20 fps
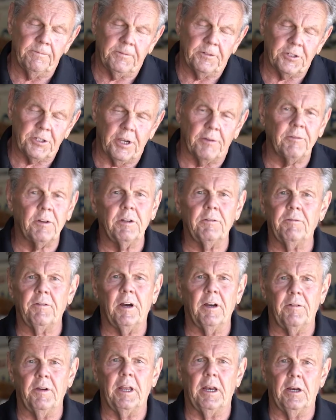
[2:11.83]

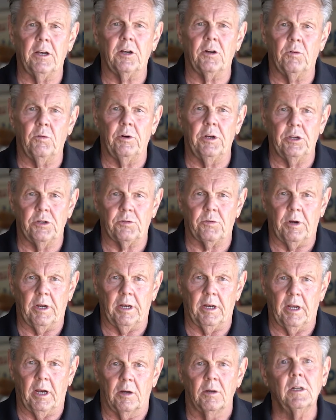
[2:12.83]
75, 80 degrees right
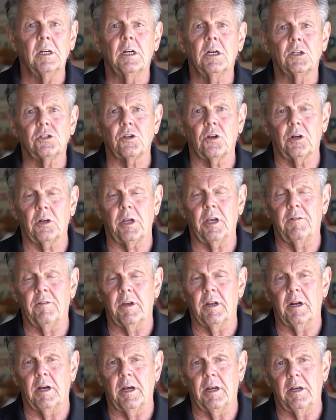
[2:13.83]
now. So it'll give you
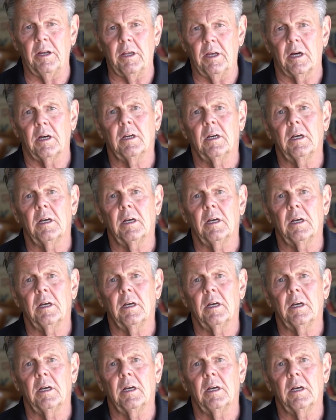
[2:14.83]
an idea.